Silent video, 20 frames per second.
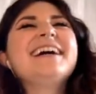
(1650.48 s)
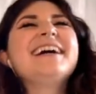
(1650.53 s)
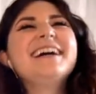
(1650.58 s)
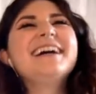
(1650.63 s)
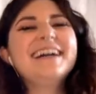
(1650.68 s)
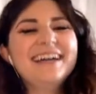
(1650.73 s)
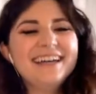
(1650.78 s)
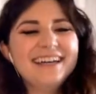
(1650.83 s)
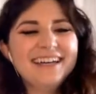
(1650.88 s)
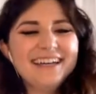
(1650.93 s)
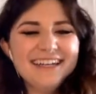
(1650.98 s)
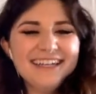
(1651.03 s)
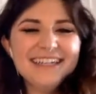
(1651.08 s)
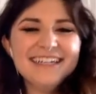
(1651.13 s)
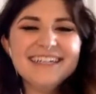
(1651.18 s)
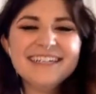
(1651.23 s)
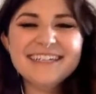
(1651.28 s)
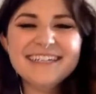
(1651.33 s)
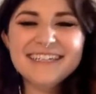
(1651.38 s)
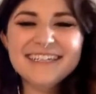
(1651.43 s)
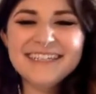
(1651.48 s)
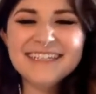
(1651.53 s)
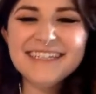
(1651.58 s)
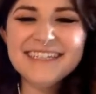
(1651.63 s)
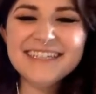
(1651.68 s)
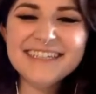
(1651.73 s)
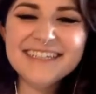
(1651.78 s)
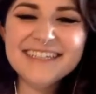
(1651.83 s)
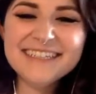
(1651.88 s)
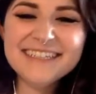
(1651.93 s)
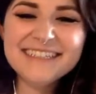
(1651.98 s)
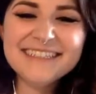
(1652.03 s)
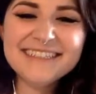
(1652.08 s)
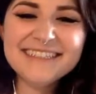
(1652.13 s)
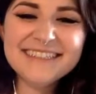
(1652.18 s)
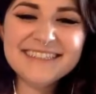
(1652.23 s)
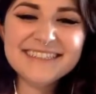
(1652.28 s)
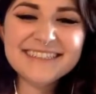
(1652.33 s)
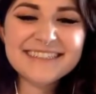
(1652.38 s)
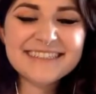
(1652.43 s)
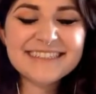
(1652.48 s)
(silent)